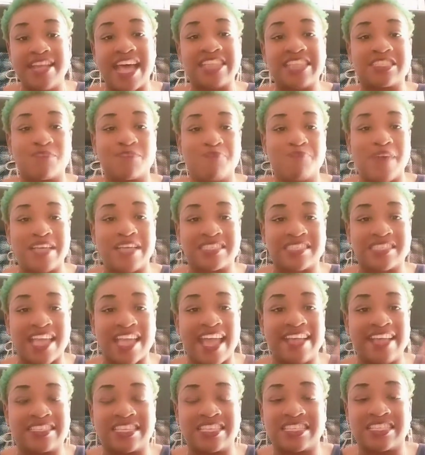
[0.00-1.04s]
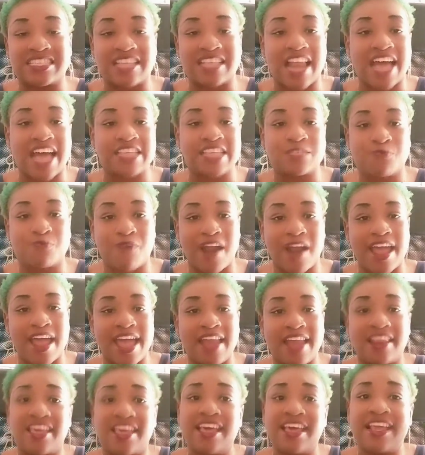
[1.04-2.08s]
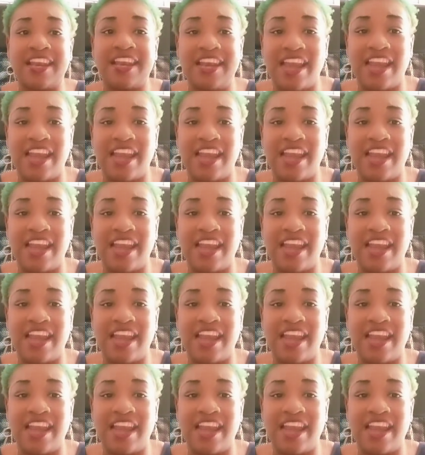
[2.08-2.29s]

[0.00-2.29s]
That's the best thing since sliced bread.